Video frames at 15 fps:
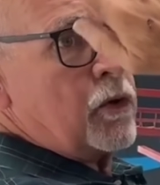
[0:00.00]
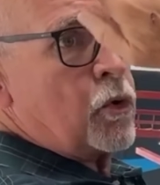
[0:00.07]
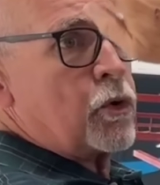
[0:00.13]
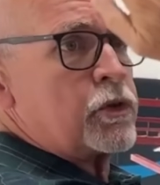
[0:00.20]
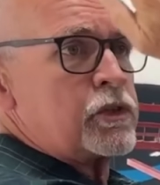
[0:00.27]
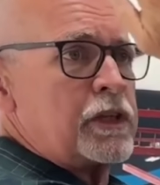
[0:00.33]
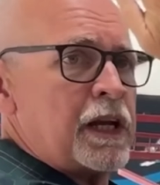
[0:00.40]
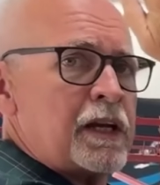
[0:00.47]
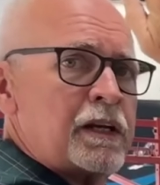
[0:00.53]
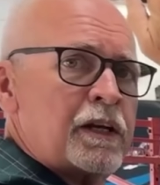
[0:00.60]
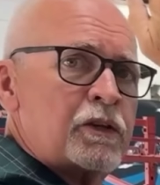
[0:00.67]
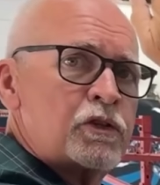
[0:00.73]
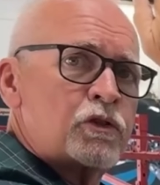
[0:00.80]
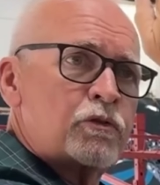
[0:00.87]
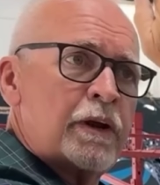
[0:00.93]
or
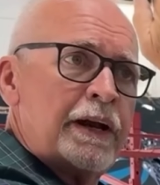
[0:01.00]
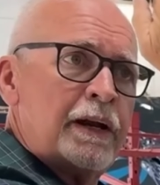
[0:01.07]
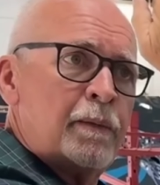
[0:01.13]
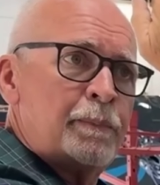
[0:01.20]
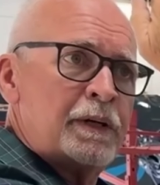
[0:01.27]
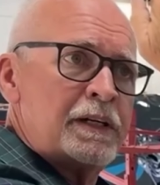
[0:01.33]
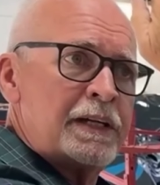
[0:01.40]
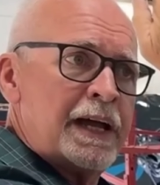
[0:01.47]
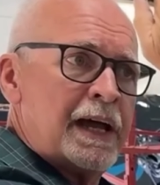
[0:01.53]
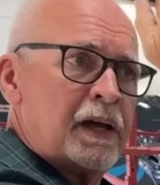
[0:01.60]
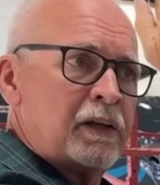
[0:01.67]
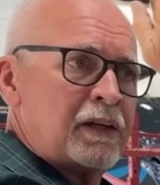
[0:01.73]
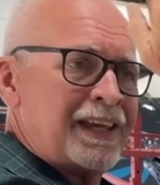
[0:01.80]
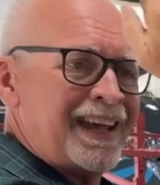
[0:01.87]
standing straight up and down.